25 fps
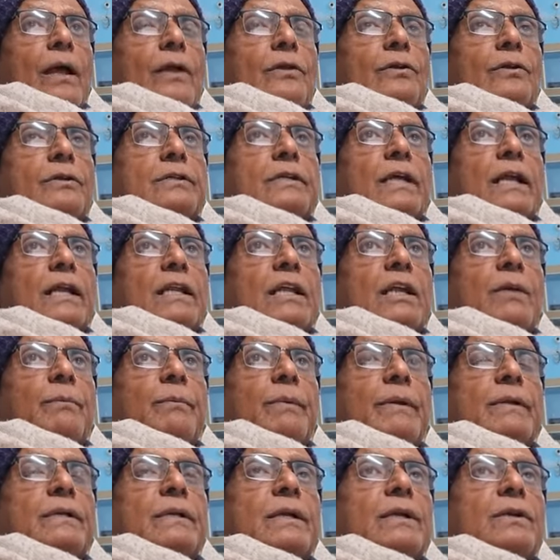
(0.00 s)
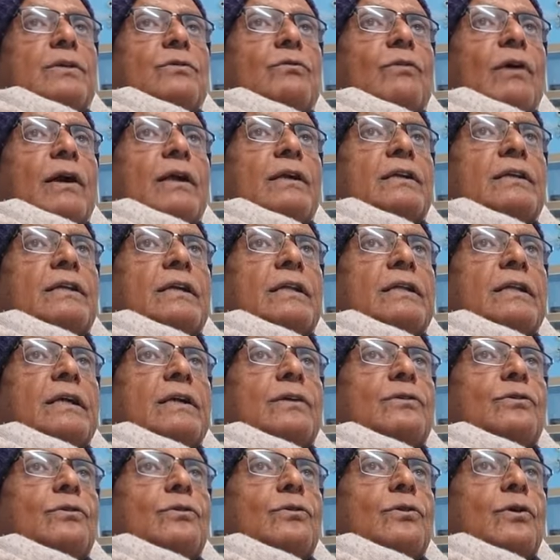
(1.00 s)
So sulky patients want
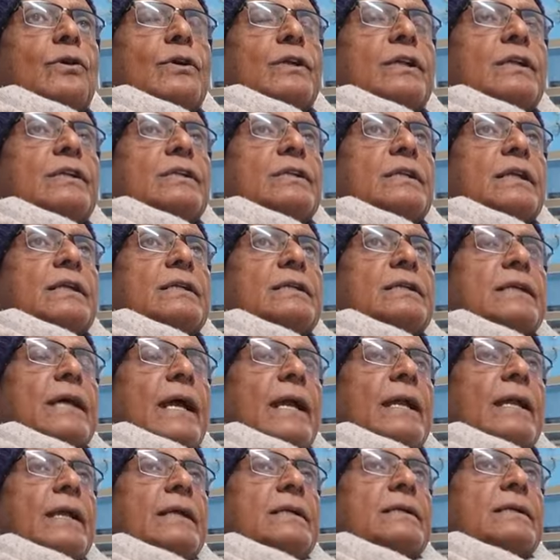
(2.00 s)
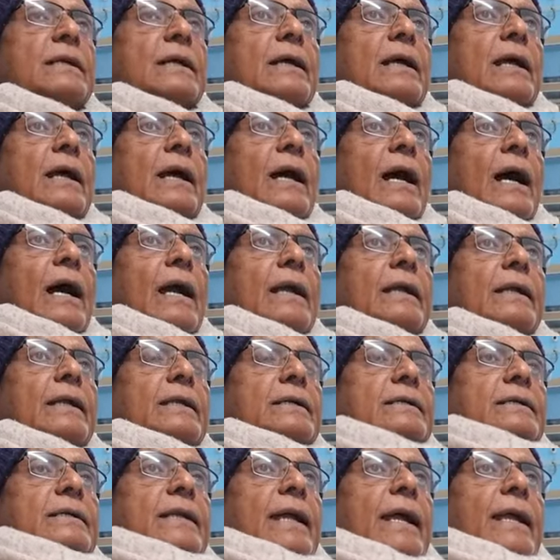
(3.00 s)
others to notice the silence,
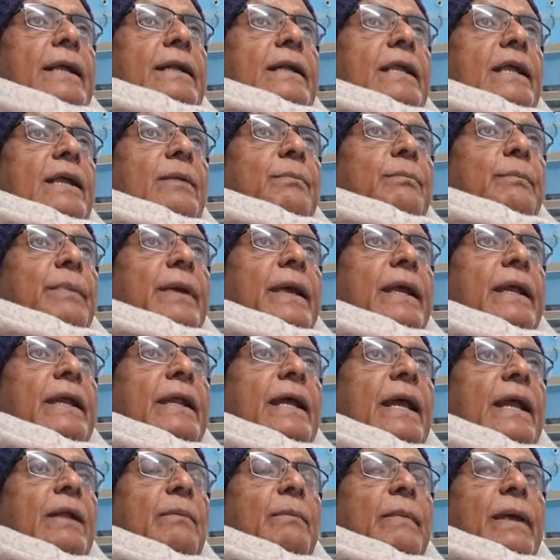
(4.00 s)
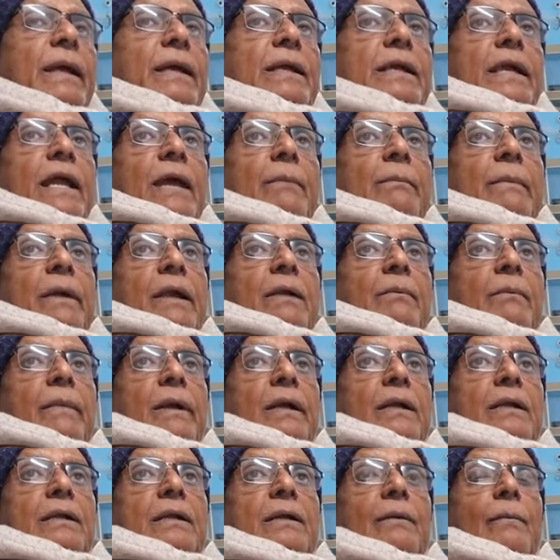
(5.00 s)
understand their pain and make
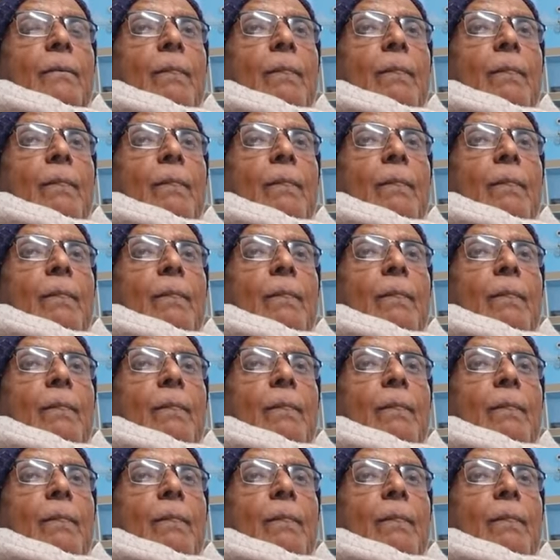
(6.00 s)
amendment.